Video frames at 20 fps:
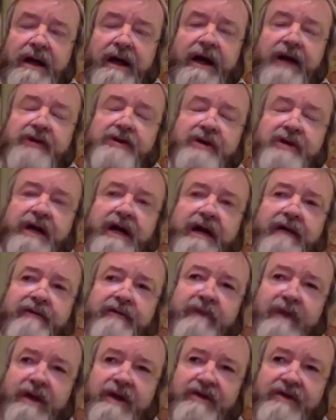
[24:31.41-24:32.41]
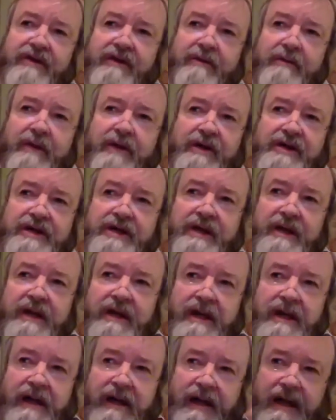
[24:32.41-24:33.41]
hydrocephalus, in which
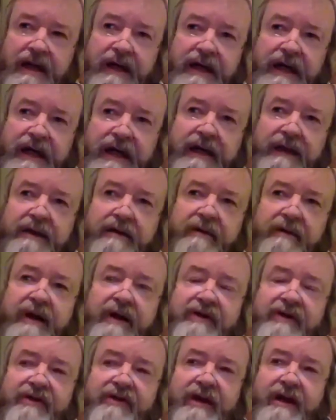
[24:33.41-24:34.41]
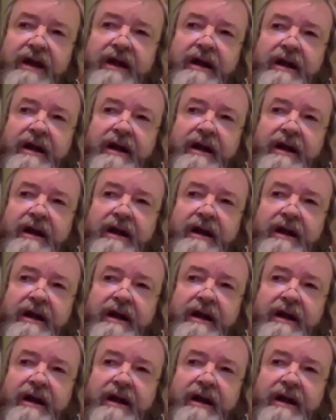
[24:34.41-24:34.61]
indeed there is